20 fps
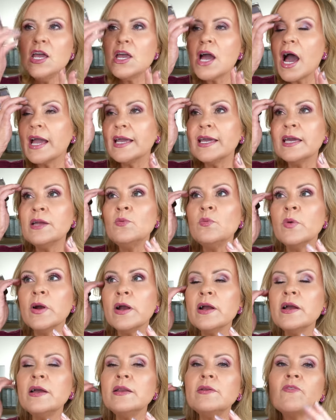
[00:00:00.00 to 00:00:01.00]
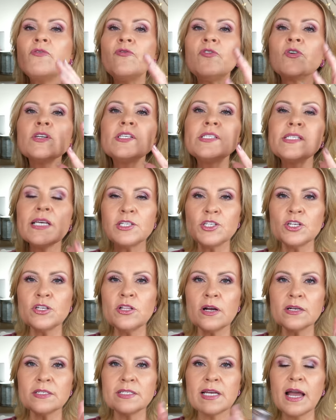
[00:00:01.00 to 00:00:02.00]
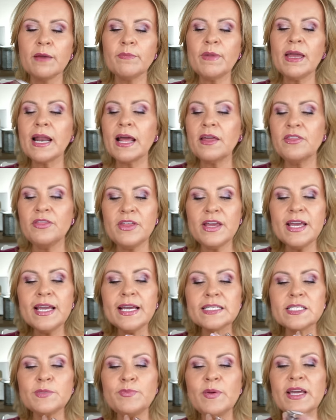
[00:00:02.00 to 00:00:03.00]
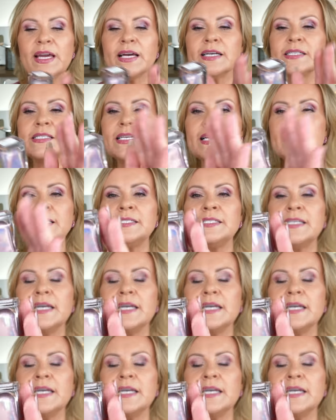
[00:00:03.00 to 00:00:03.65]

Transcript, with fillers: I can wear it for such a long time, and I think it's because it